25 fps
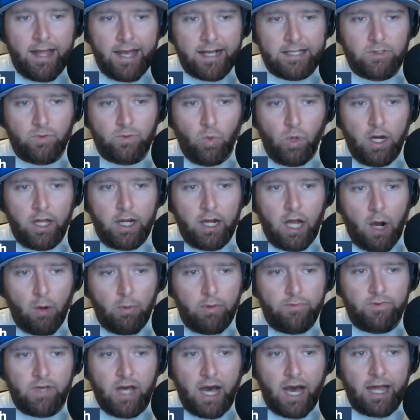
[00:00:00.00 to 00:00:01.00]
Next
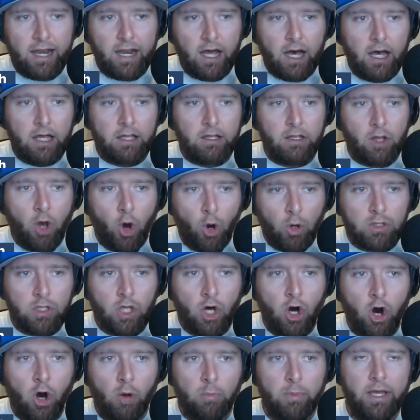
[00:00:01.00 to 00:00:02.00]
one, we've got
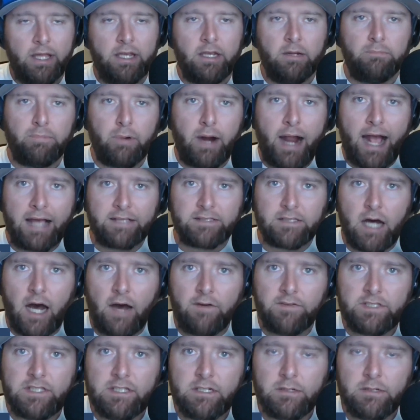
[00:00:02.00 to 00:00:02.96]
Oklahoma and Nebraska.